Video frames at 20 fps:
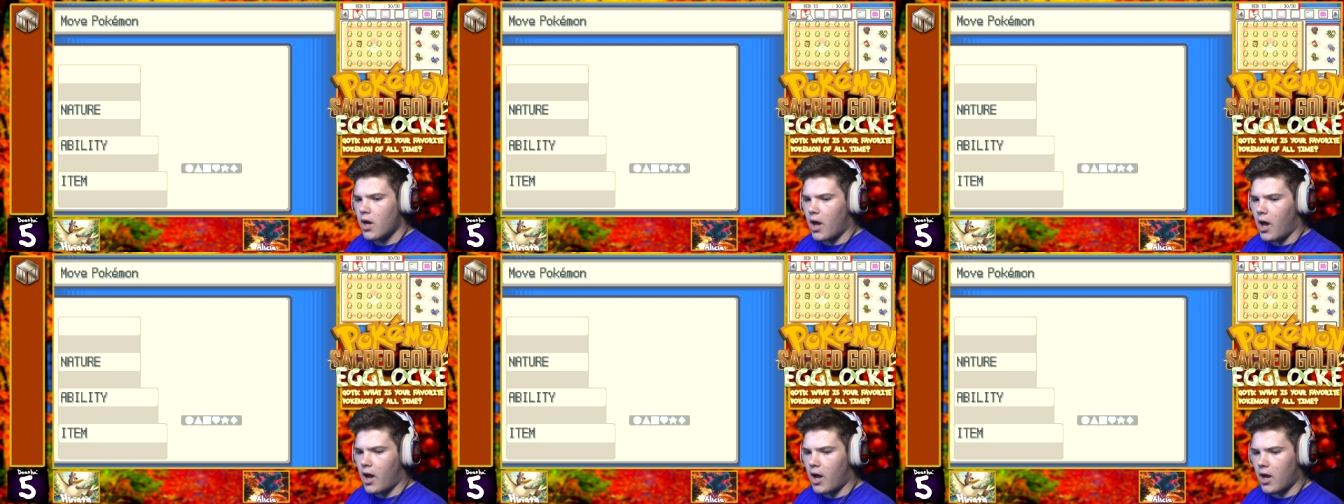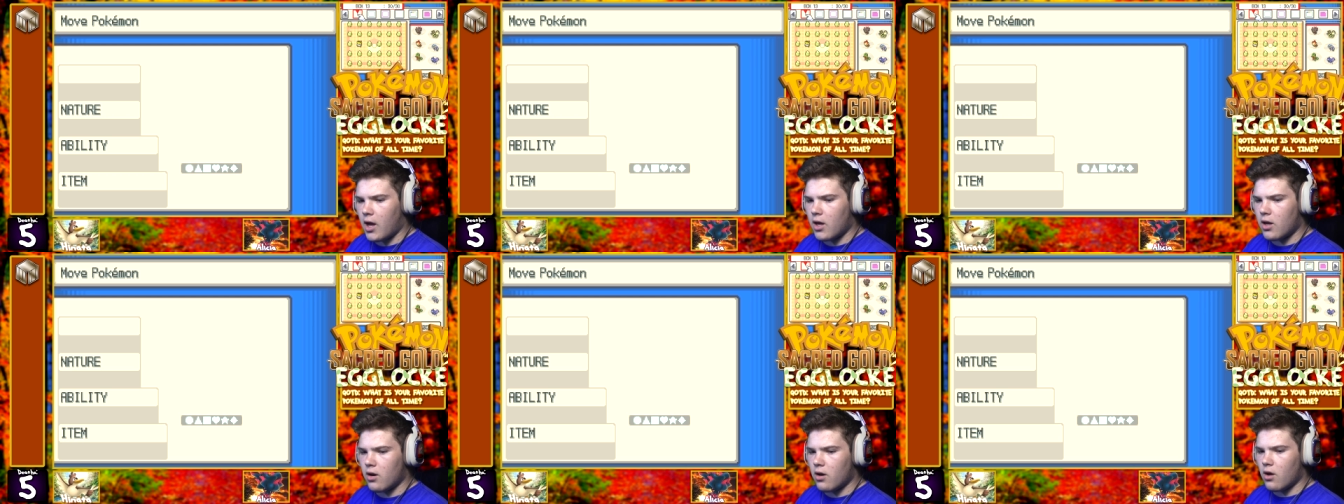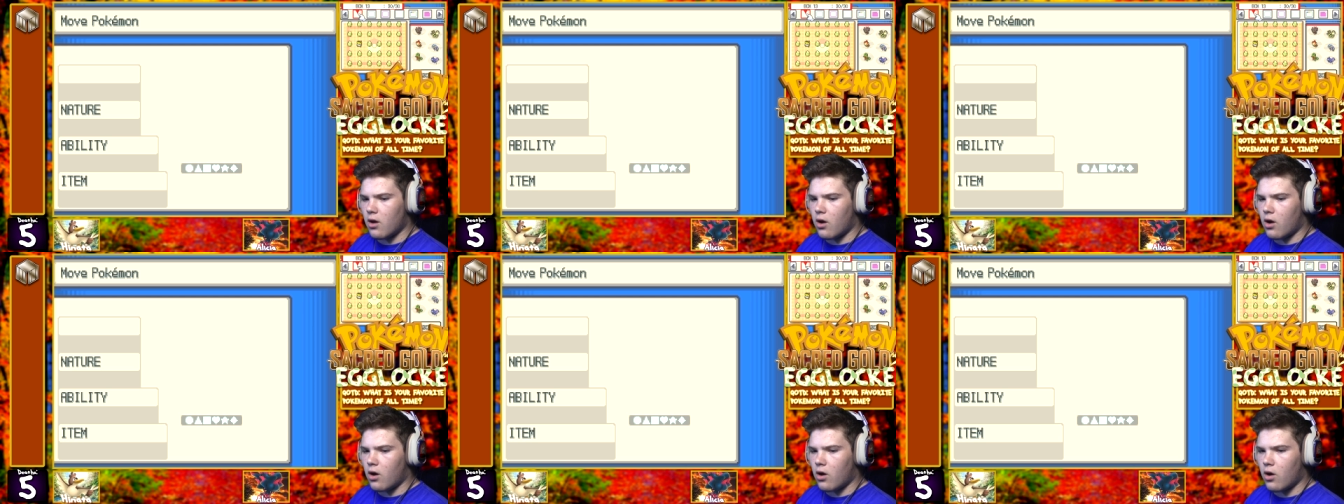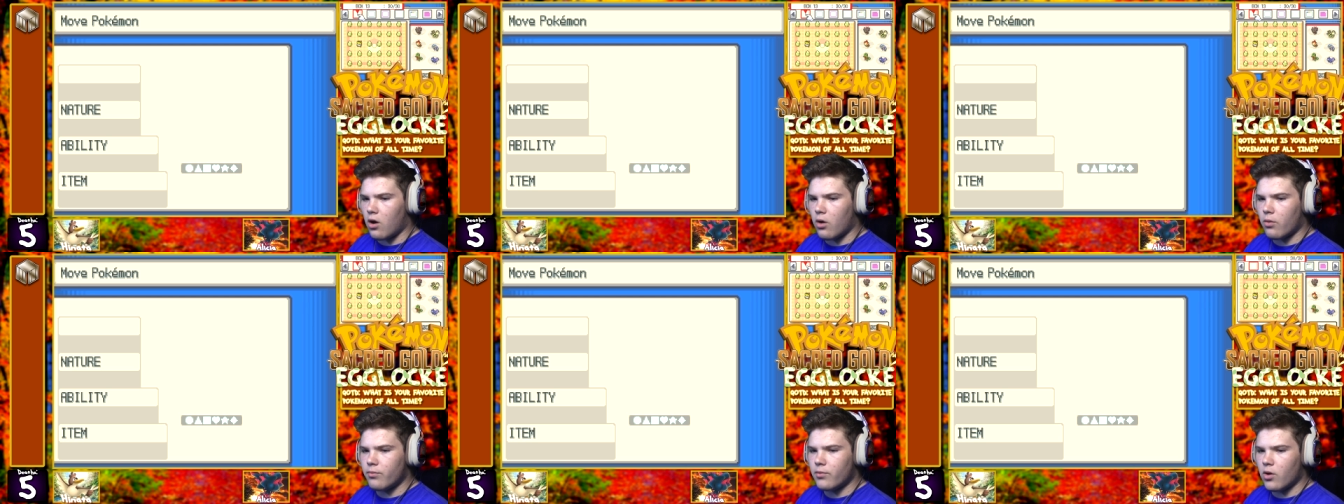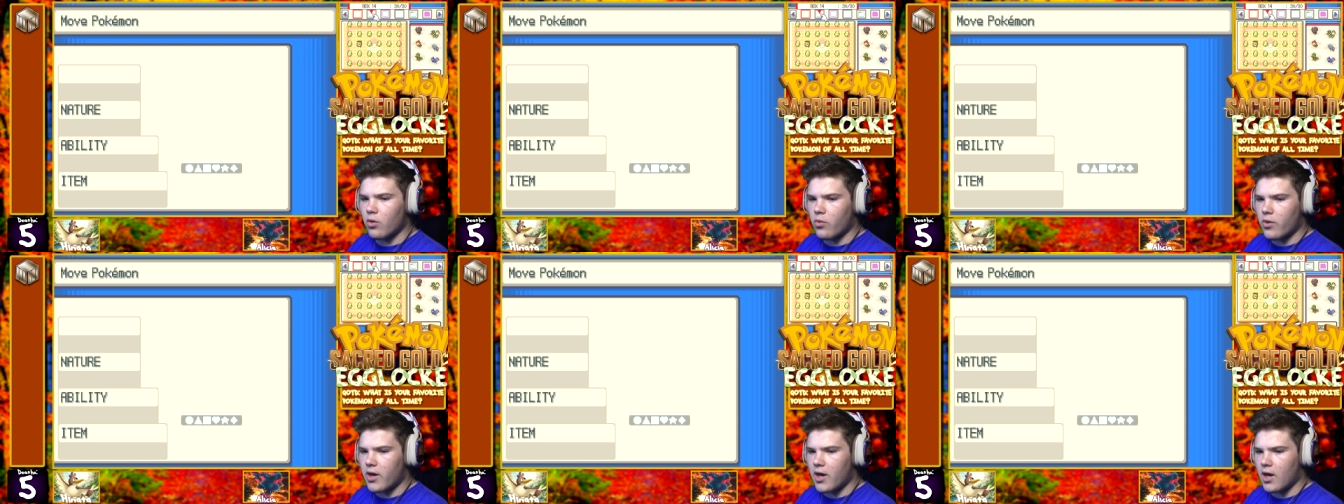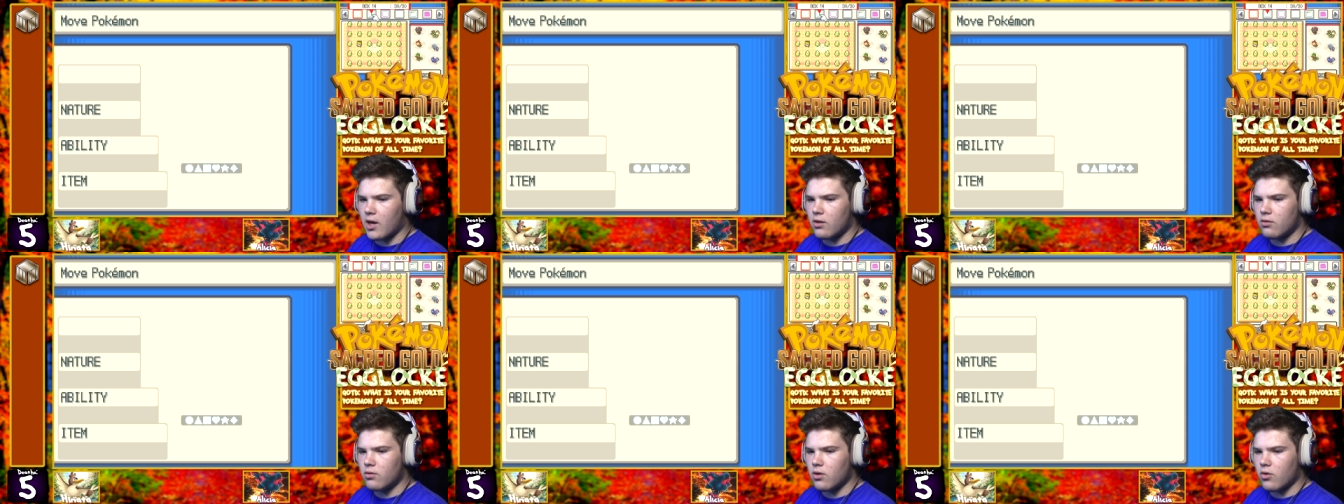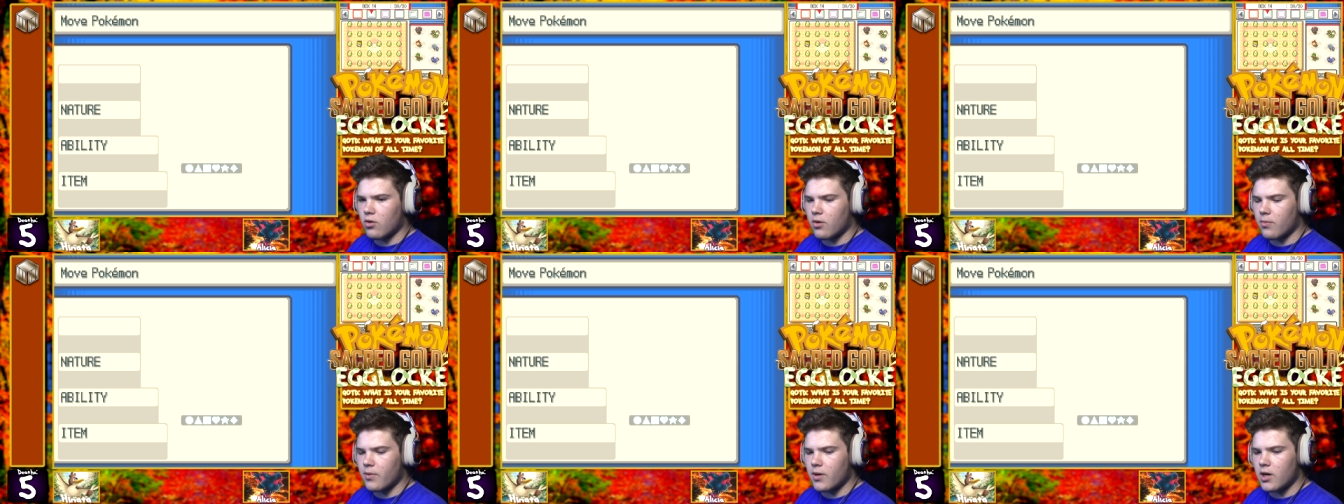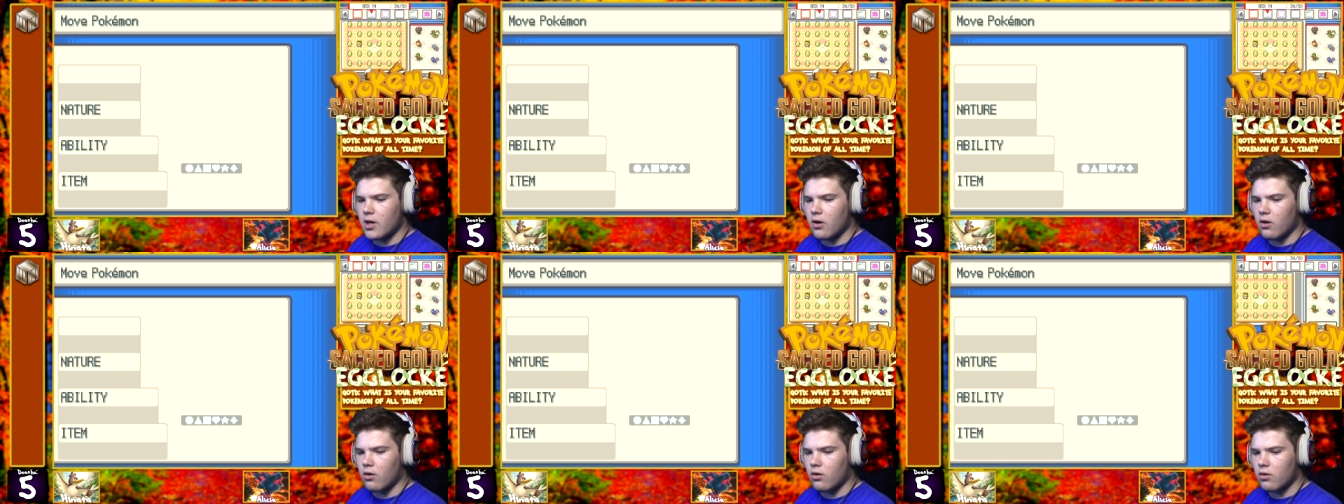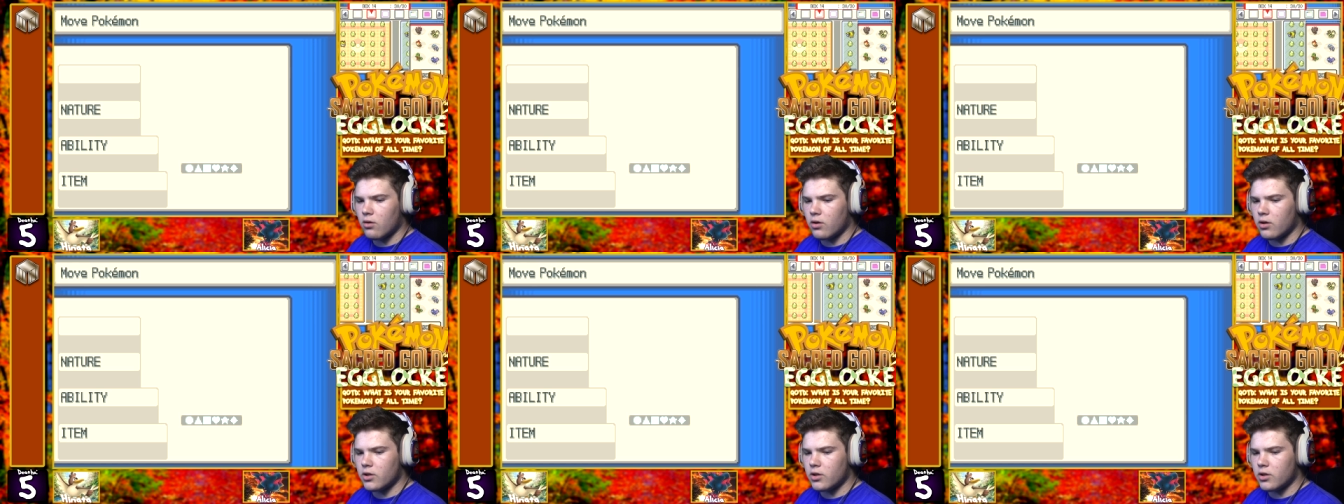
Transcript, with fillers: And, oh, no, we had Togepi here.